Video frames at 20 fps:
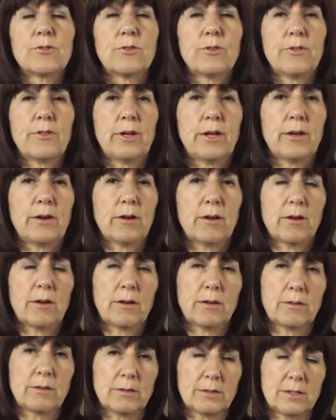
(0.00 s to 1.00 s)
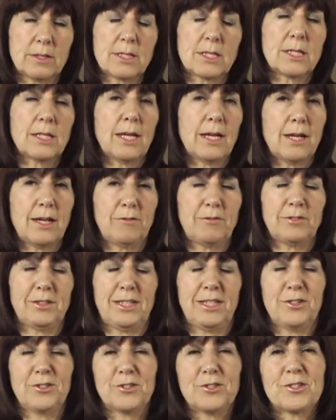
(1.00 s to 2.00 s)
or they are slave
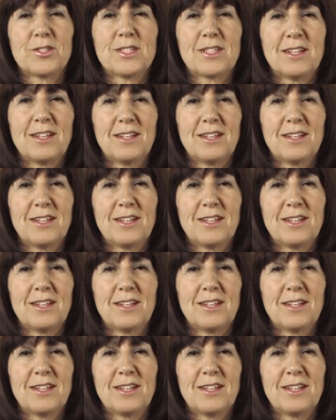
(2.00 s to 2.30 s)
leaders.